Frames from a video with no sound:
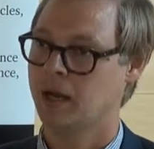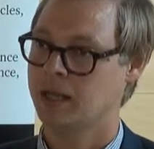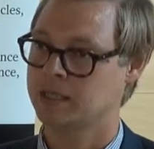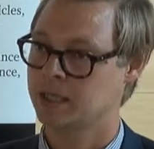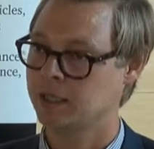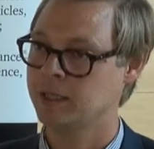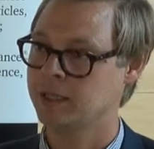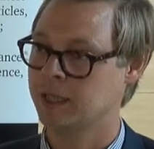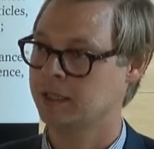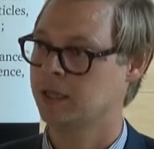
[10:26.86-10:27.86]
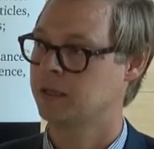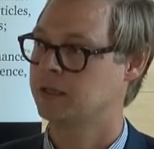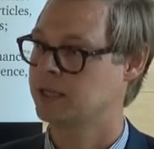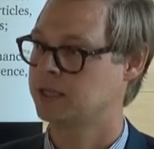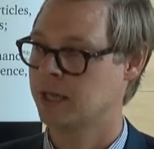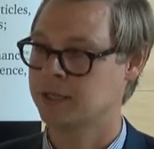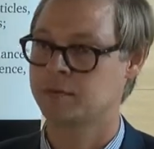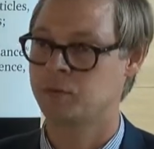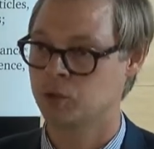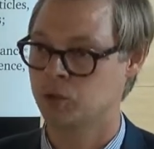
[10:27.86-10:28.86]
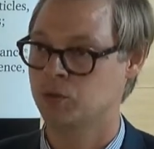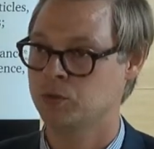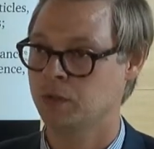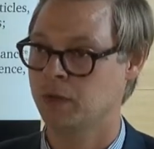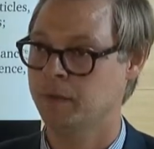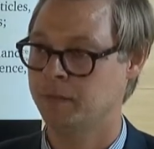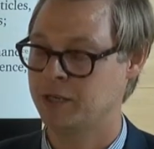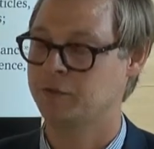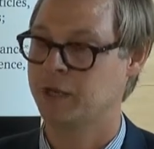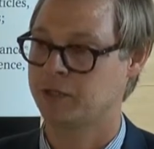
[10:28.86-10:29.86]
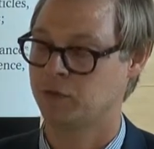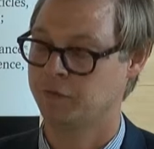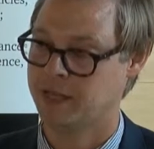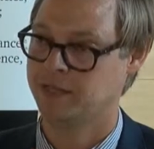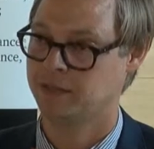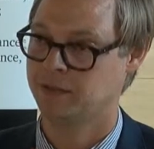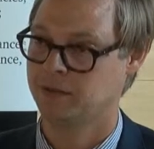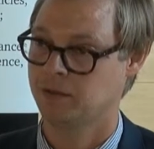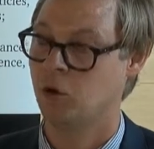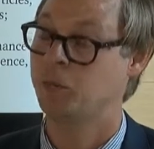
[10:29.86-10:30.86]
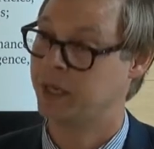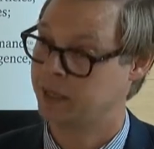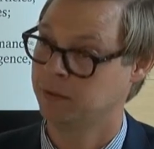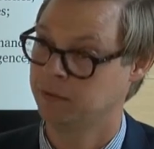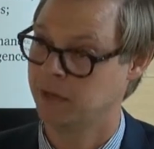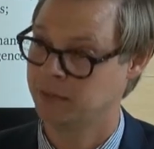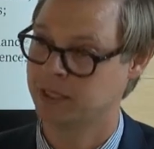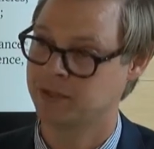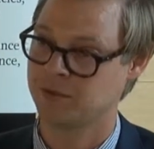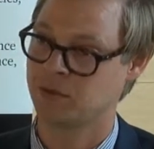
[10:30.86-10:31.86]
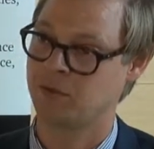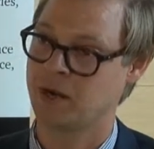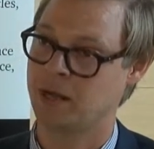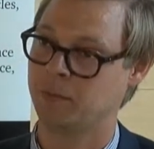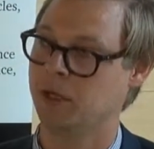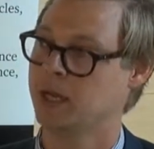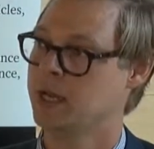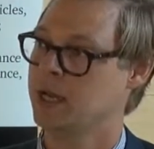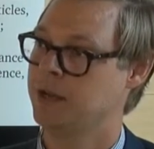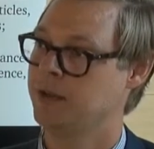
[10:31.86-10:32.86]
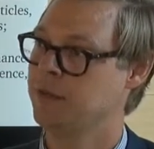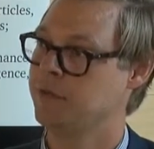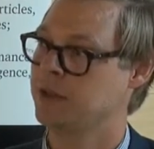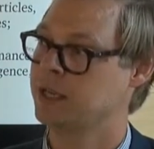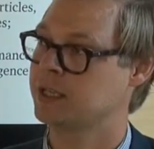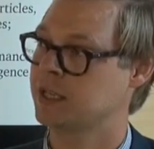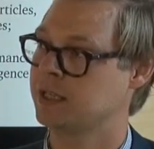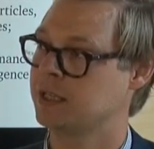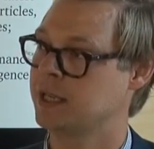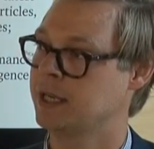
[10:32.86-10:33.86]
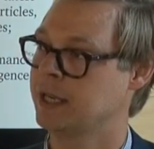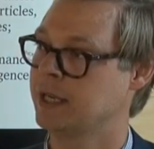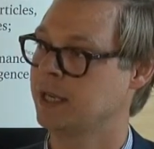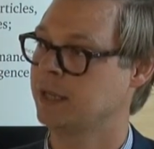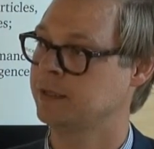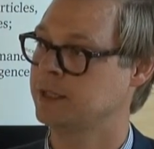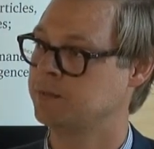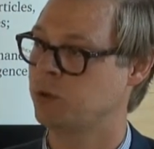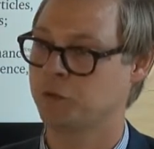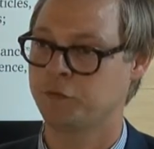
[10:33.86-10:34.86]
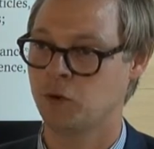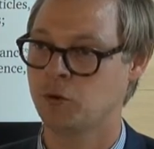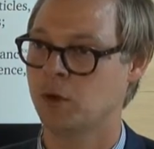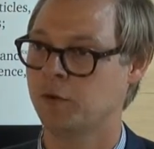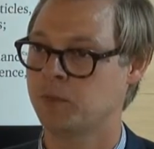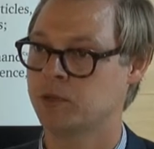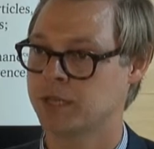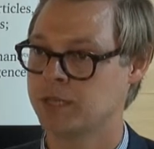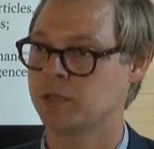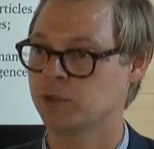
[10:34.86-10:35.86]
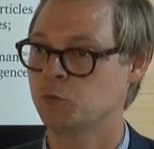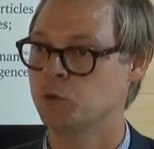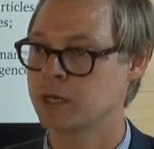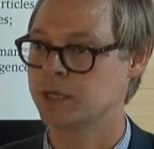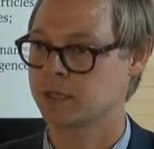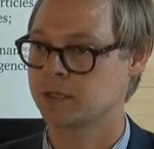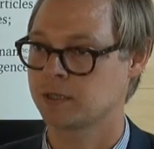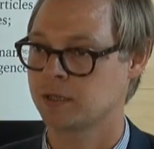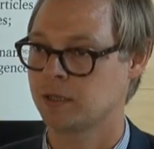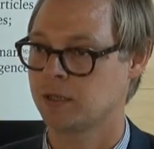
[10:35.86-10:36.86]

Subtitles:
it's clear that they start to produce and manufacture faster or better. I mean, that's also a variable. Another thing is that they get this portfolio of potential new products,